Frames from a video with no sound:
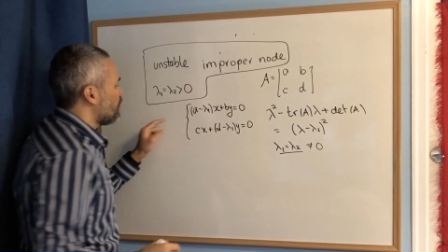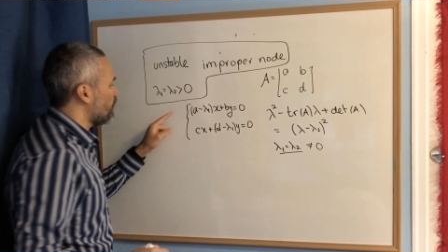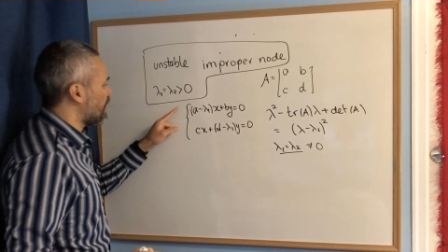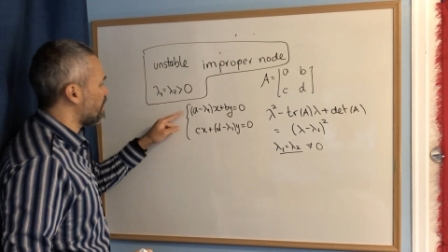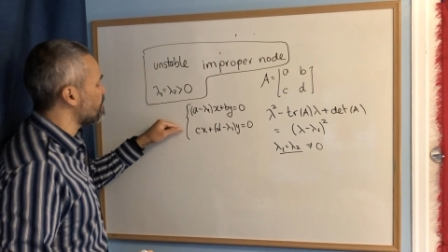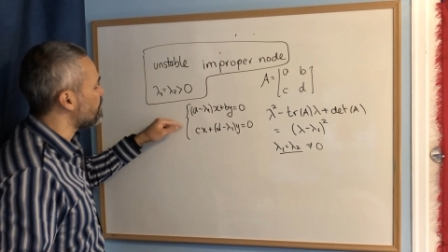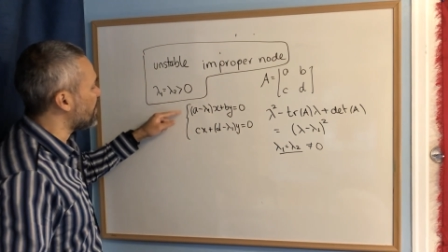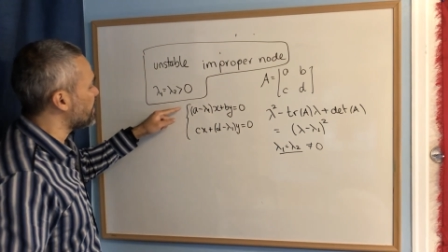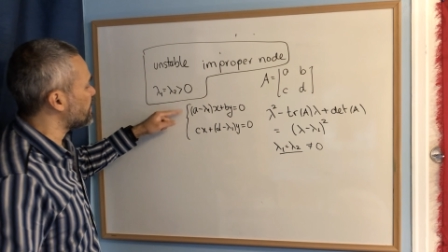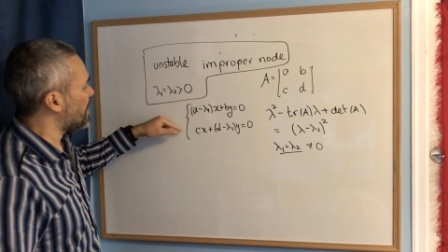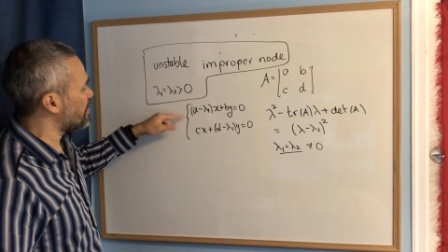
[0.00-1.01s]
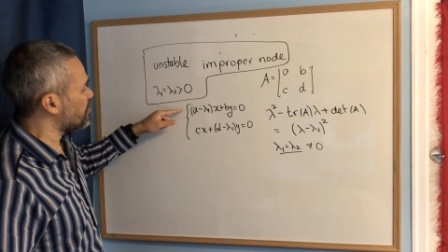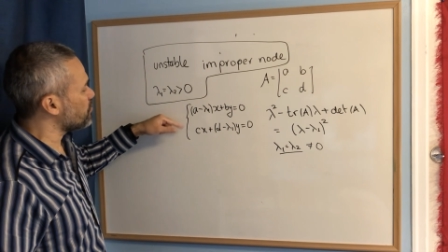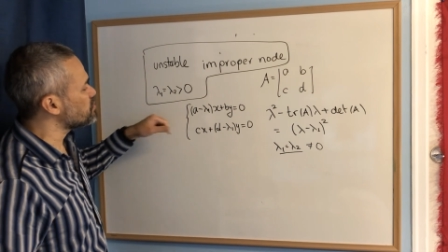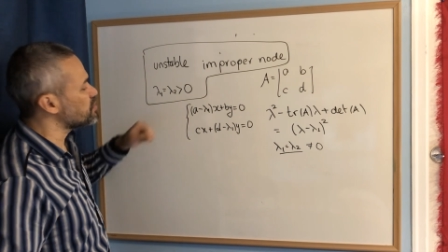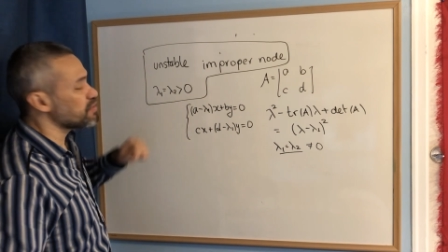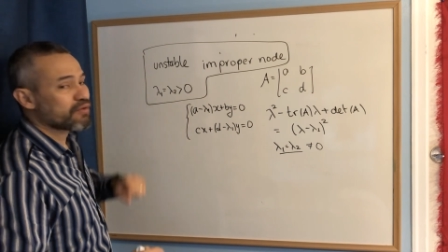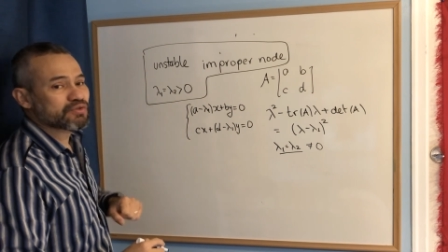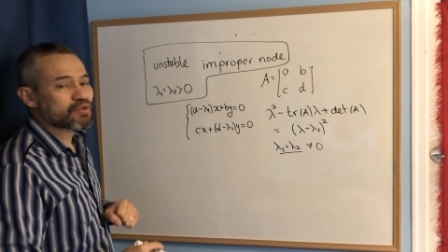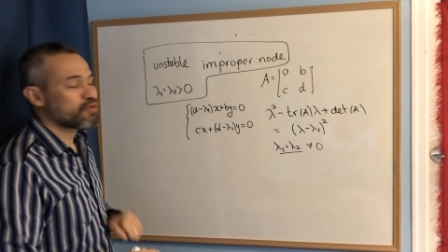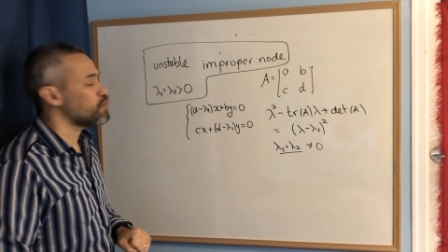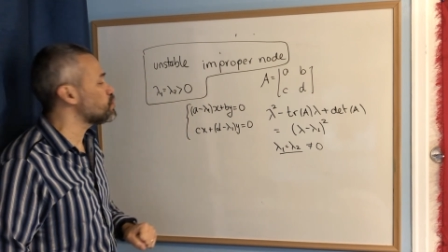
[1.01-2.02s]
We can find a non-zero
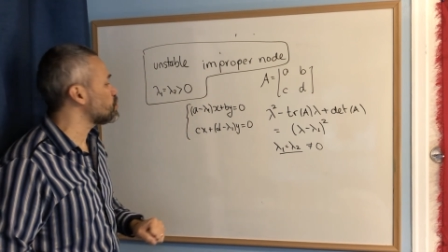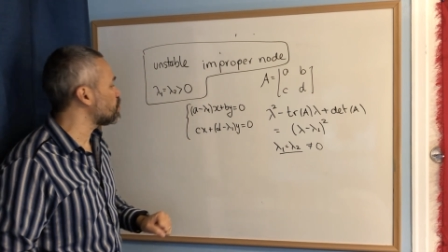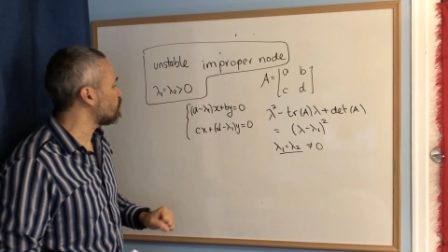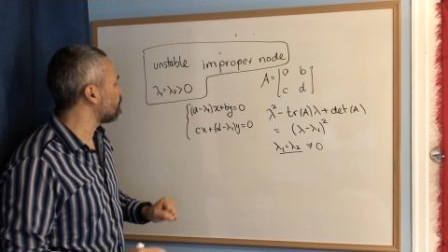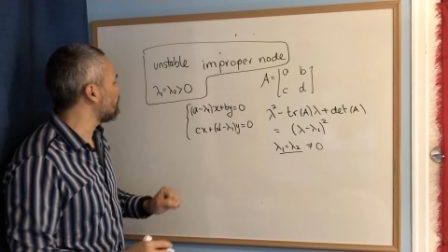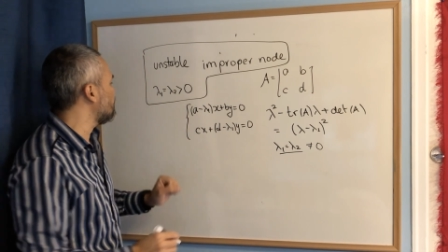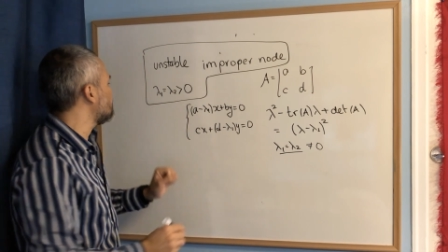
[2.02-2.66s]
solution of